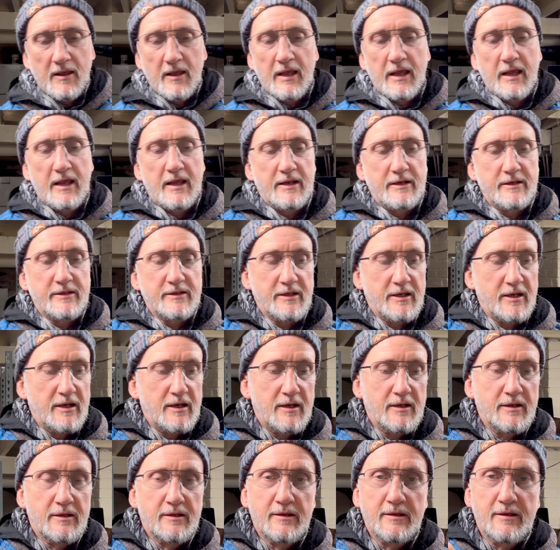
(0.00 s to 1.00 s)
and
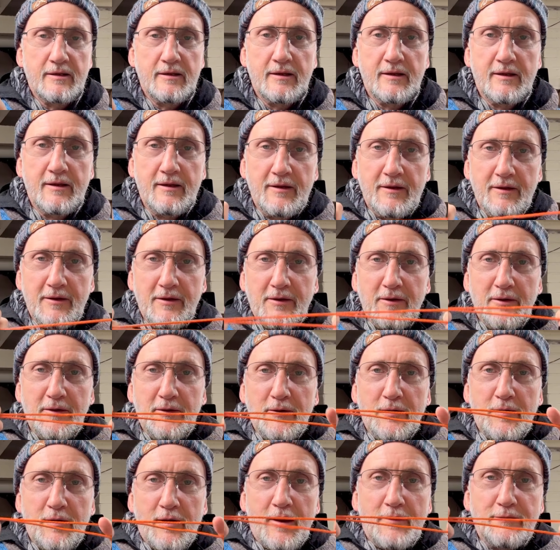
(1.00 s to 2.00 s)

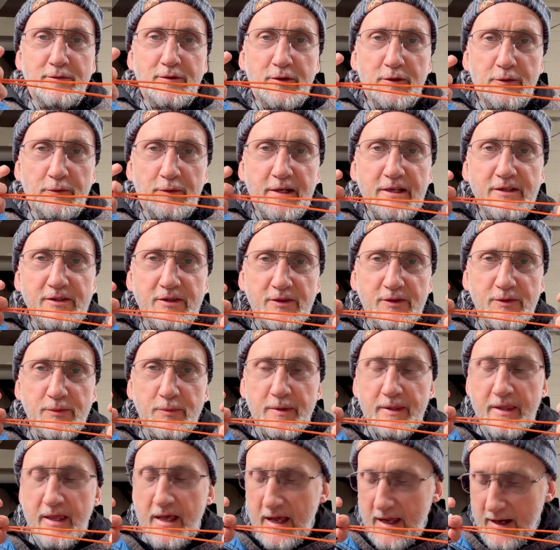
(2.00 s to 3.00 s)
off to the races
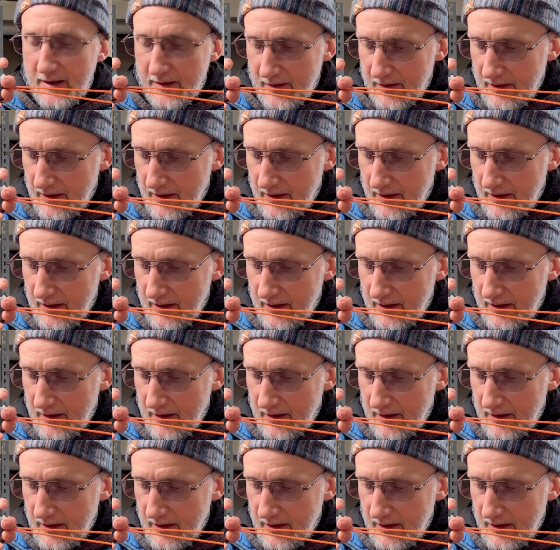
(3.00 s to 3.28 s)
with that.